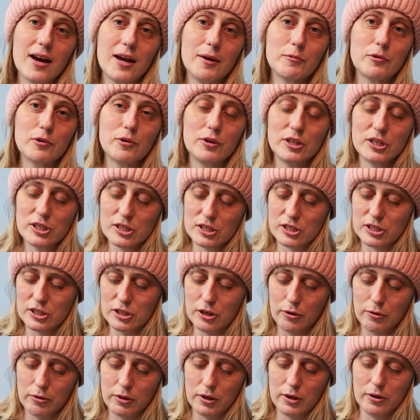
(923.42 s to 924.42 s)
I'm going to
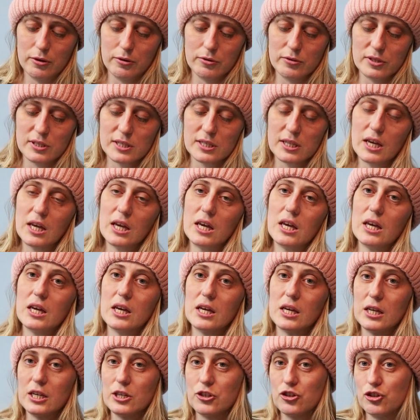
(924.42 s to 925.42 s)
sew those
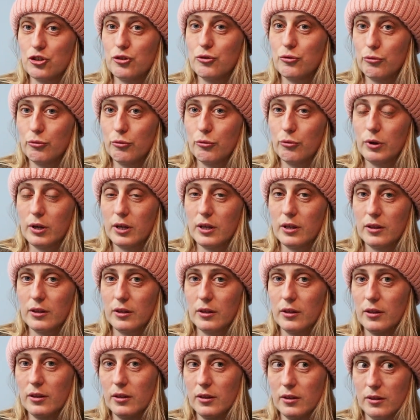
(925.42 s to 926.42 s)
into
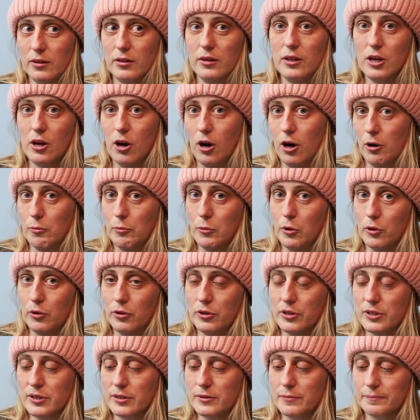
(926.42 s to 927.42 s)
the
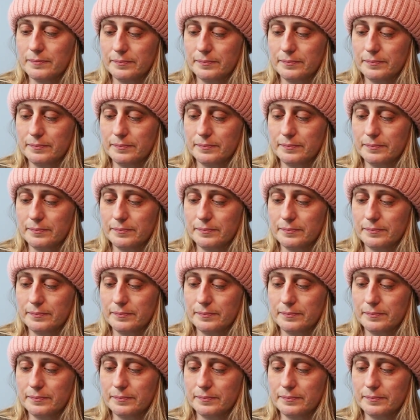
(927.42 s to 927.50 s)
armholes.